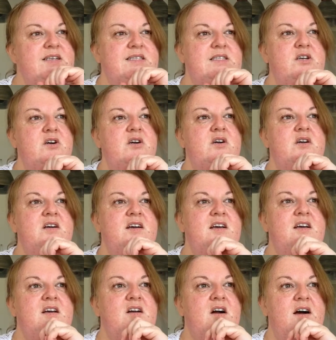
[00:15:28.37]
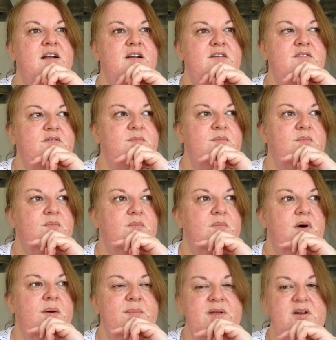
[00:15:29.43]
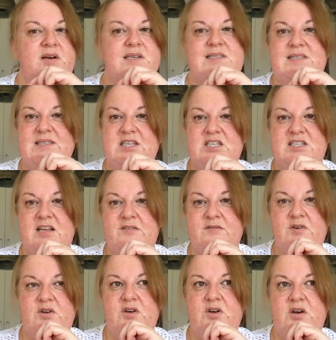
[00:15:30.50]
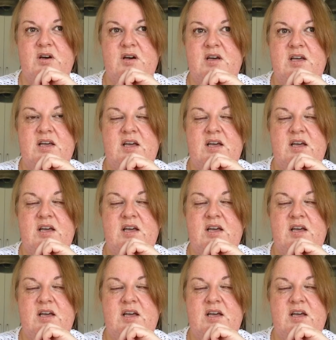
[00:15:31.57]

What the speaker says: so kind of might be nice to stitch that for her.